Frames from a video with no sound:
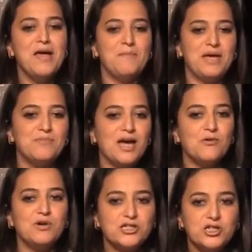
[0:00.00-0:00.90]
Maybe I
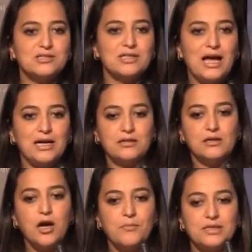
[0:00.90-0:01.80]
will just add a
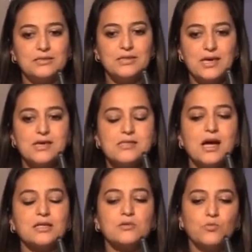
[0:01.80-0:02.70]
comment saying
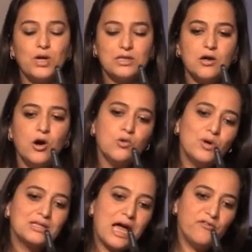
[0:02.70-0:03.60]
that what
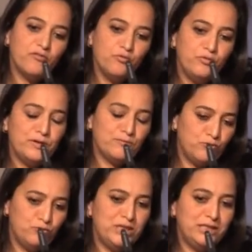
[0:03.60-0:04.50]

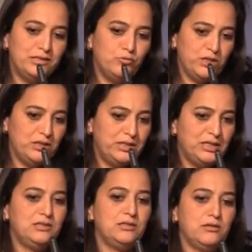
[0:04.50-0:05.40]
we
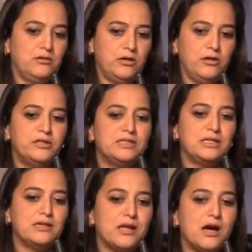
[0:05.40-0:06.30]
did
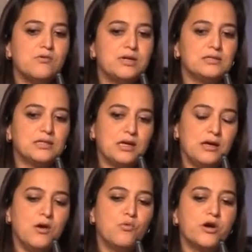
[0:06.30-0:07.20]
until now is
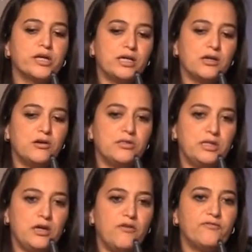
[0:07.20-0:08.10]
working on
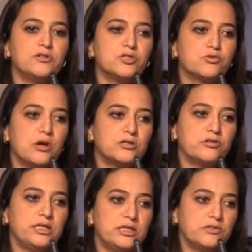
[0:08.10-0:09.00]
the offer,
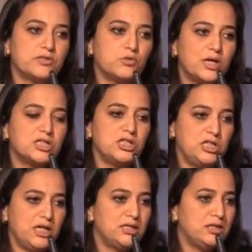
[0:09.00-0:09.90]
structuring the
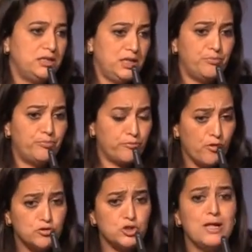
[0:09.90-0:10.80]
strategy and the
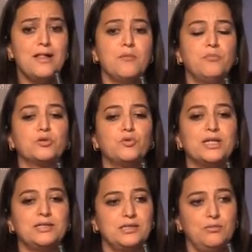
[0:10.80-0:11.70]
approach. But
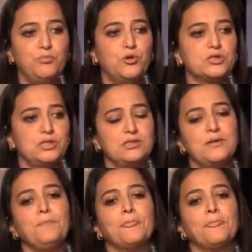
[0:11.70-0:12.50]
what is important